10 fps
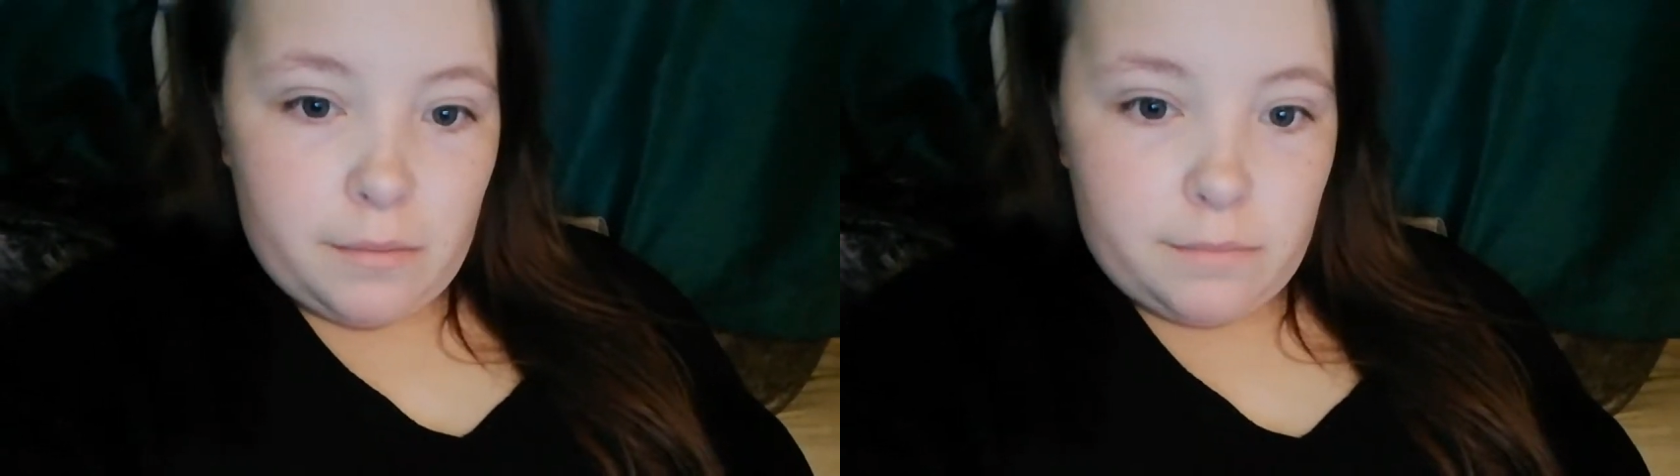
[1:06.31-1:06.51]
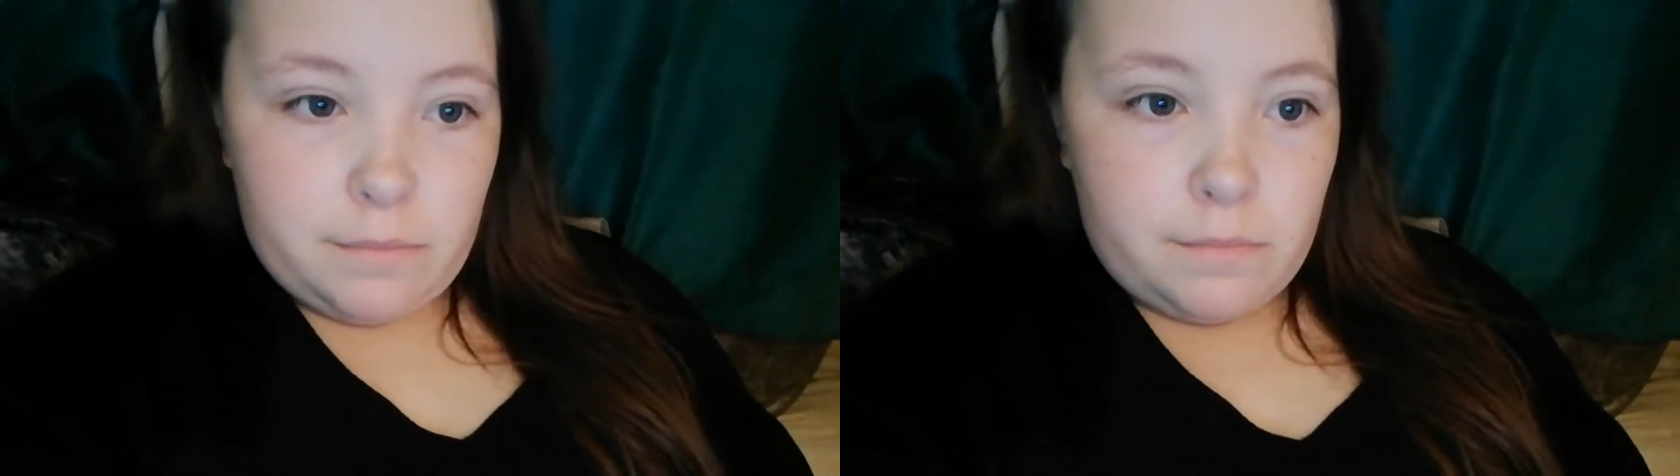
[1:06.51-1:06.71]

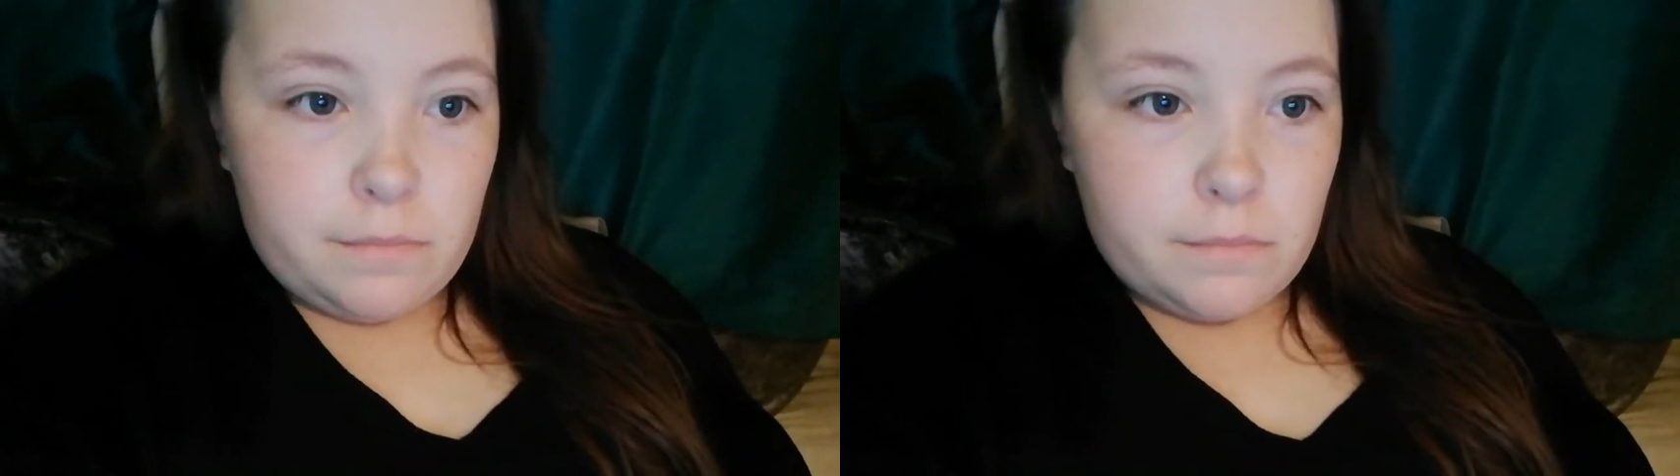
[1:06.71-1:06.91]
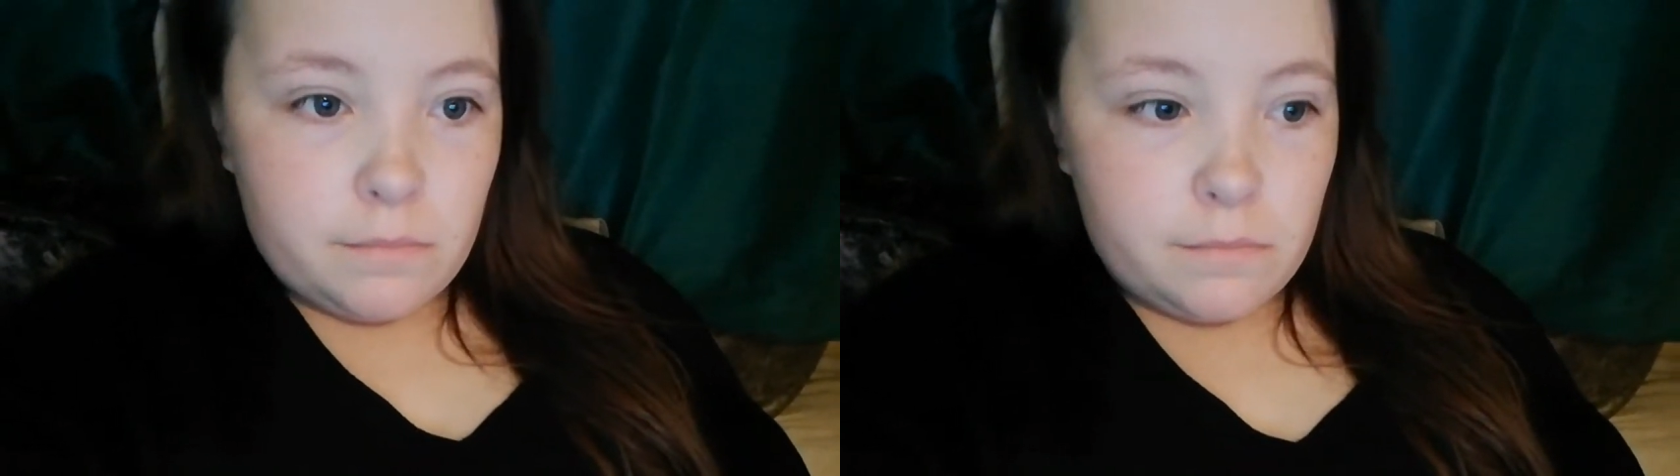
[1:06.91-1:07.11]

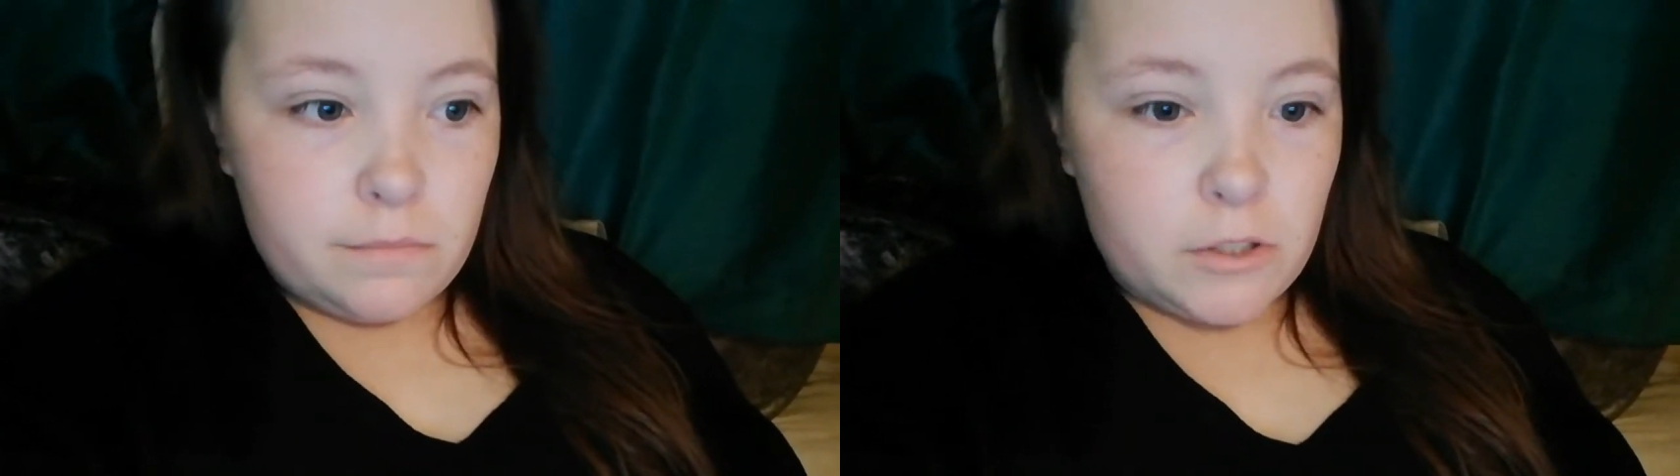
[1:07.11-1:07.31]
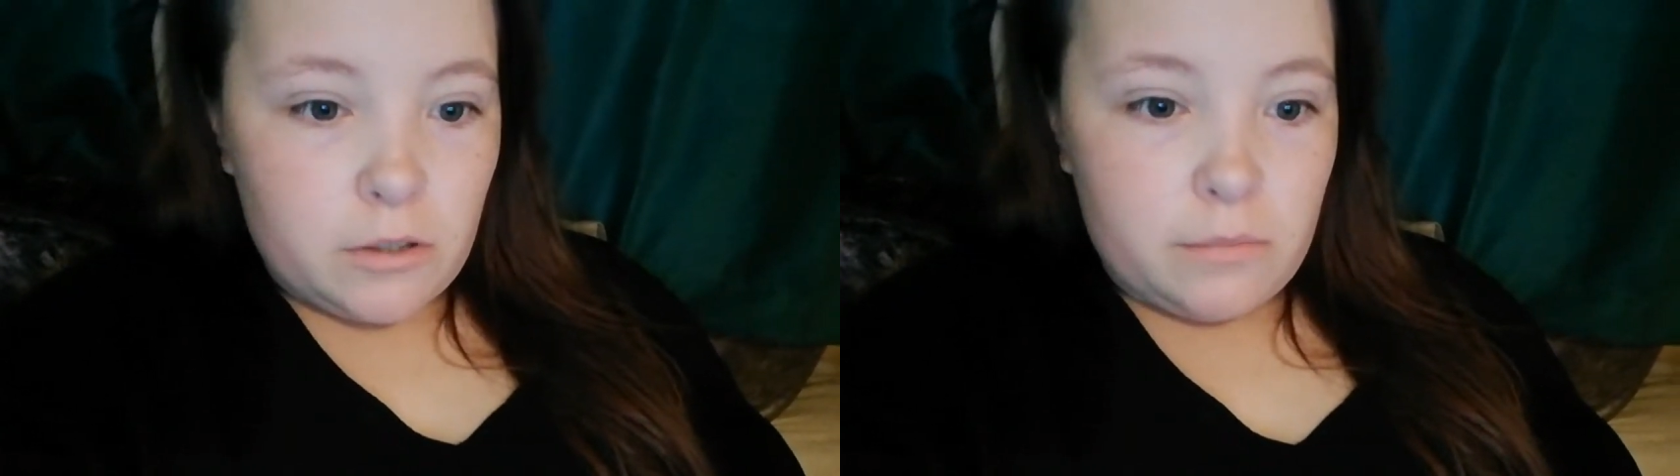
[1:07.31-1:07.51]

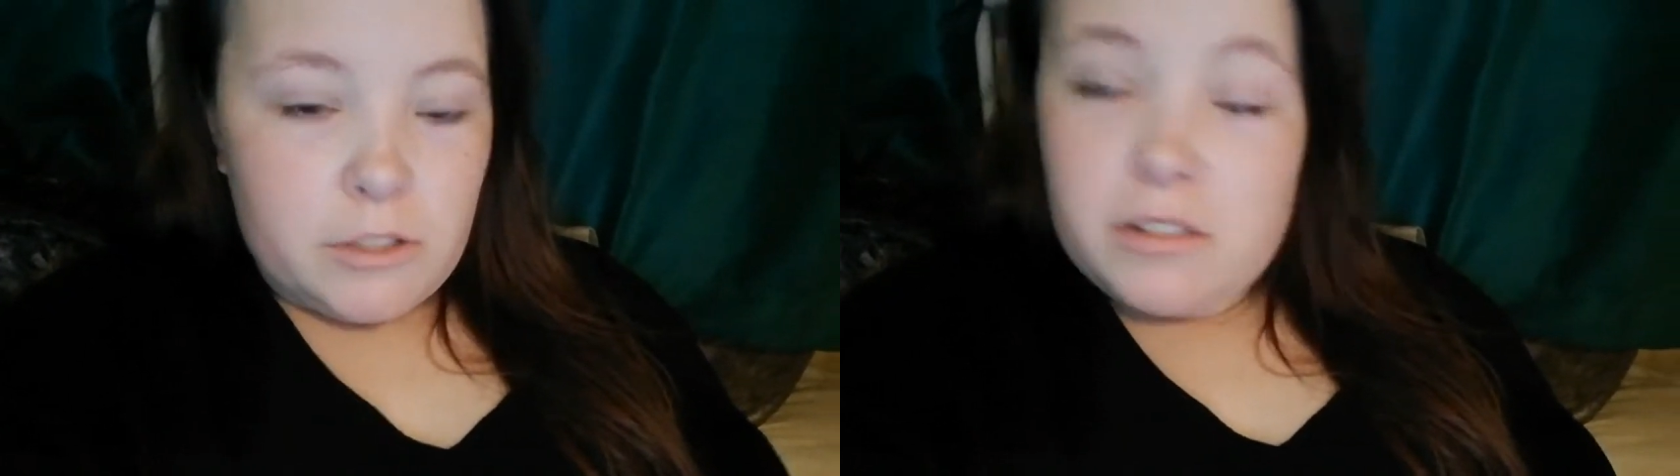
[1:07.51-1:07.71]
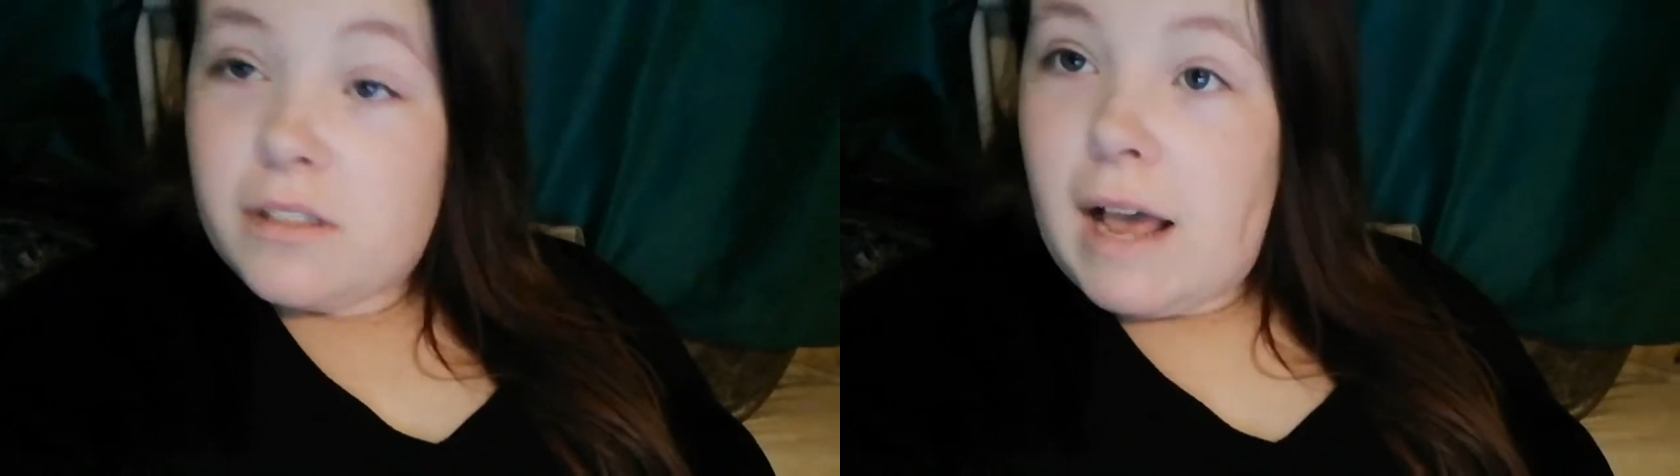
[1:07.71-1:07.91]
So
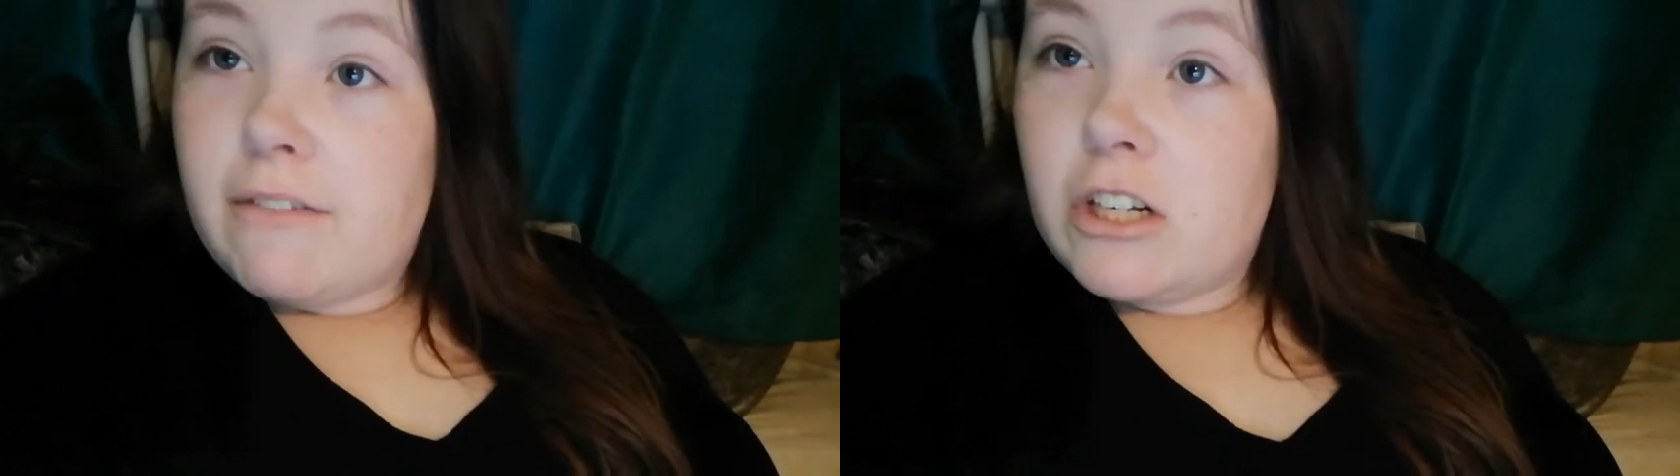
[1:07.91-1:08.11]
I'm just